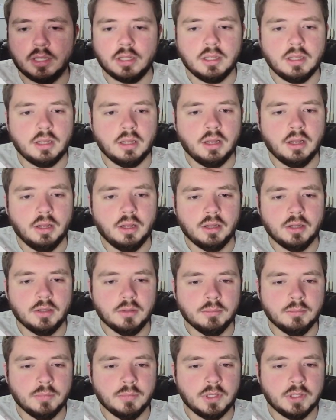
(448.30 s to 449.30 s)

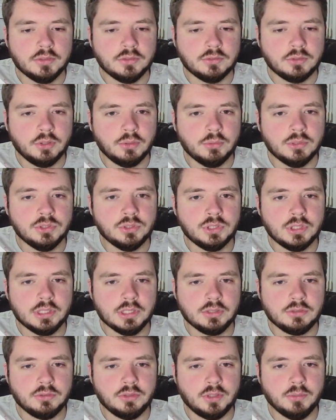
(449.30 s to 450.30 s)
So in
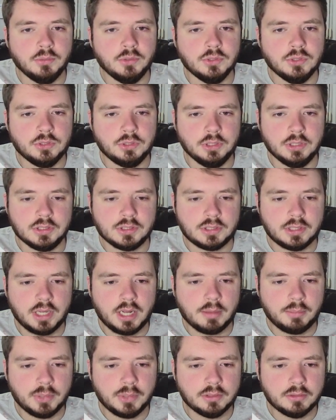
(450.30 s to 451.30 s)
GNS3 we're just going to
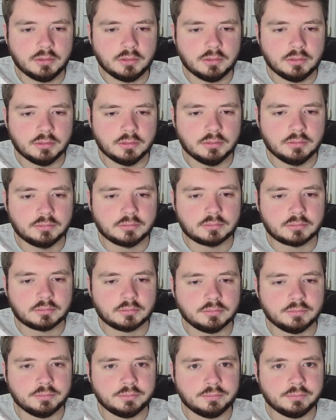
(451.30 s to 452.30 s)
stop it,
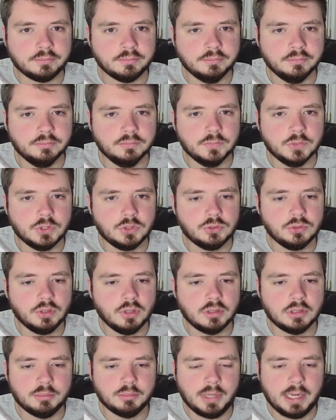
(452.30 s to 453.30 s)

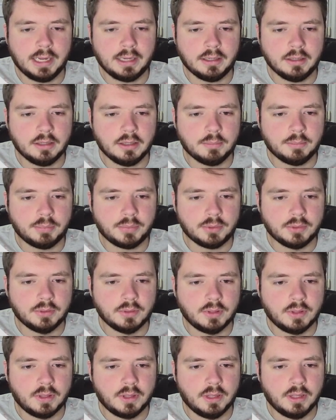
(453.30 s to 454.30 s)
start it back up,
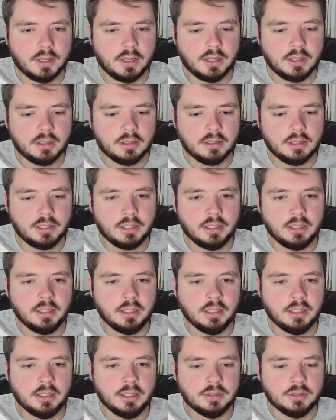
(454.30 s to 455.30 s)

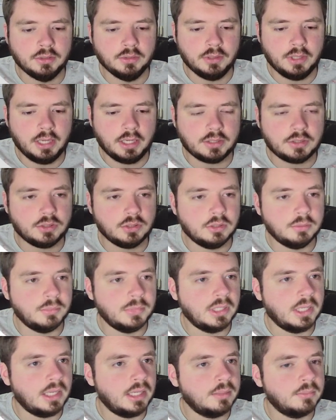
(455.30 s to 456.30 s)
and you'll actually
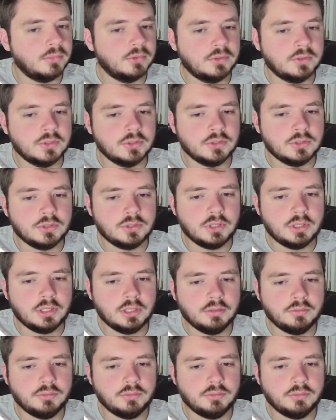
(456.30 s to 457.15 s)
be able to see if